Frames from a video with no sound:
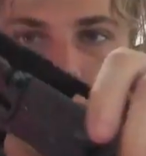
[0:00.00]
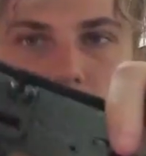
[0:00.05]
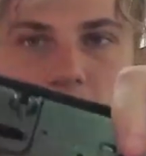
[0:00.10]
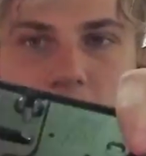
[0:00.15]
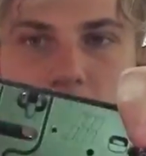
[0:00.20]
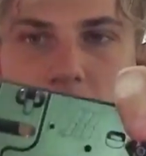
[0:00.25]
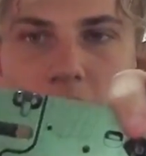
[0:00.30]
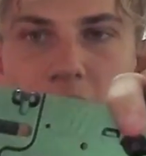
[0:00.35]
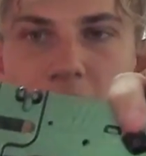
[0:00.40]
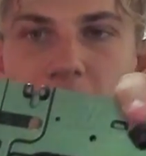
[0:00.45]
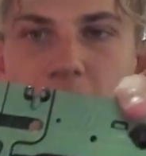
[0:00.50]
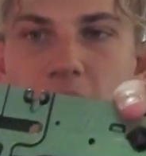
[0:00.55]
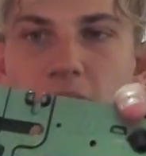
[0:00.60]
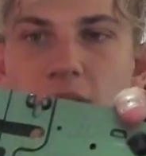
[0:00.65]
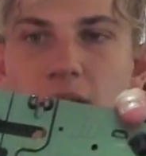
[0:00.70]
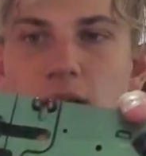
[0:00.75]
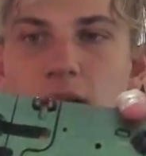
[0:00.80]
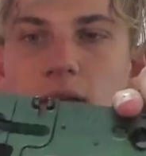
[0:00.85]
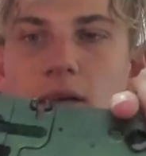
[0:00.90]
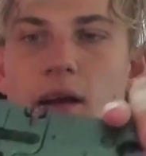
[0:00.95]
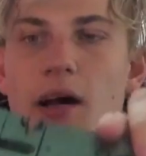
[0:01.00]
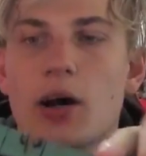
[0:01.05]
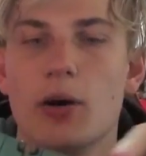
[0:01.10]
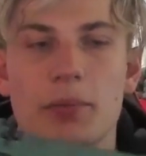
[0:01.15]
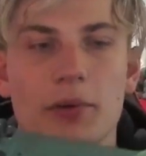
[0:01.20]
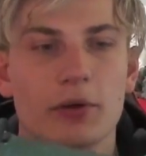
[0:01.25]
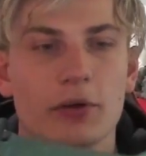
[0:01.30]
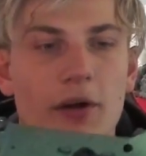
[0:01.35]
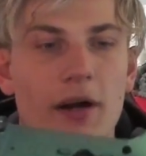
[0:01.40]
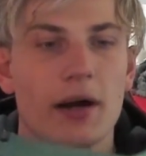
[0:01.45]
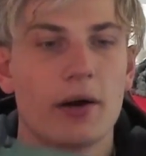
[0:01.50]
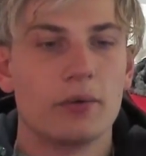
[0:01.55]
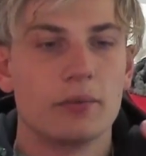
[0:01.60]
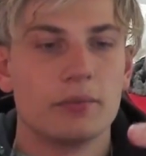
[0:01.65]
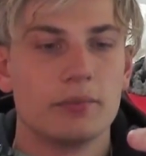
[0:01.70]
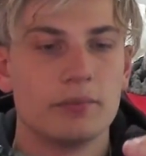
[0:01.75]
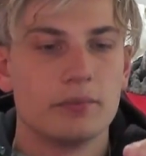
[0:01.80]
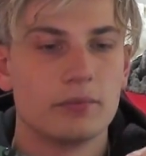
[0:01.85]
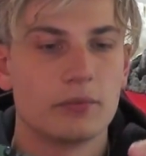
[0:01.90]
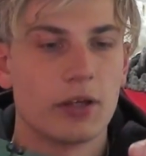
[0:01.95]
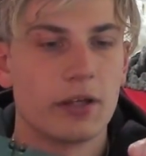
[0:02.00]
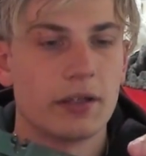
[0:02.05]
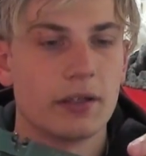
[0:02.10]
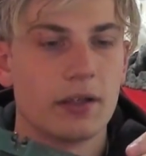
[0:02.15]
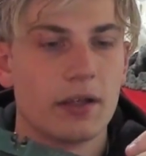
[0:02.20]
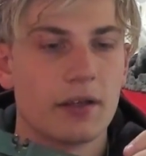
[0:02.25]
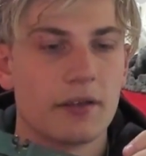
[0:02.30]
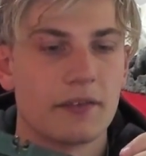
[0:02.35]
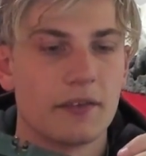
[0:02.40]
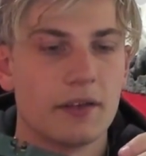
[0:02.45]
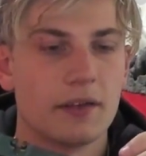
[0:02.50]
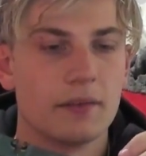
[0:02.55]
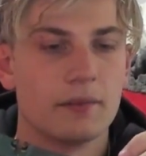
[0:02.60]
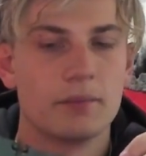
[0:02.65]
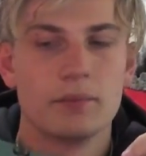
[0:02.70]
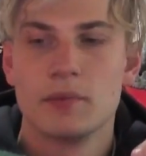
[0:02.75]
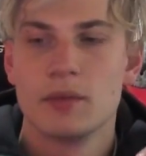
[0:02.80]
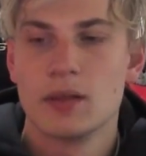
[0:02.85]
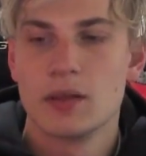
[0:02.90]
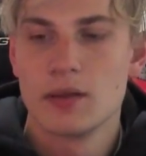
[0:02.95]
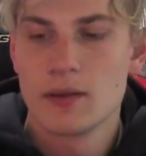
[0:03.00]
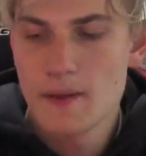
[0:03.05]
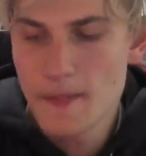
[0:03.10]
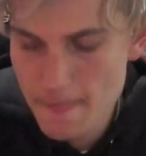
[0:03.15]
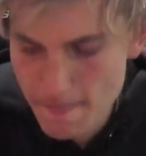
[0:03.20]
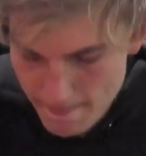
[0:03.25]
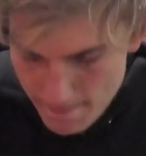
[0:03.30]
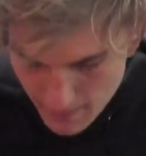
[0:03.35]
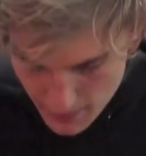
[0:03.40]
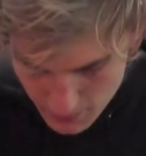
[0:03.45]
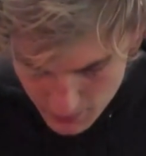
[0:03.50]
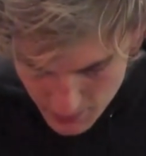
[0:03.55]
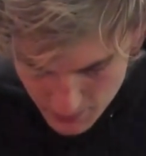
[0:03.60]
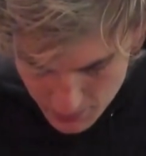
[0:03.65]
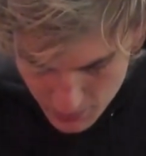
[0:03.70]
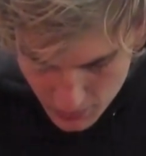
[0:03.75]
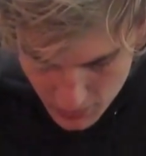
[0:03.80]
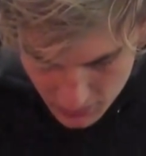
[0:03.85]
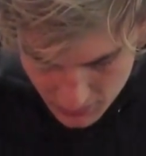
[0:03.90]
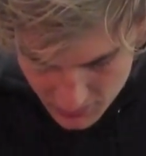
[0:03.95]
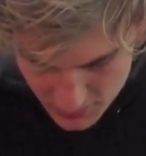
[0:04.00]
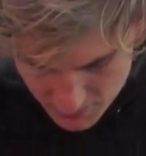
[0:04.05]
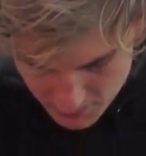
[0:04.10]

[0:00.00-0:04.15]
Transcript: Nothing helping her out, right? Nothing. Let me put all these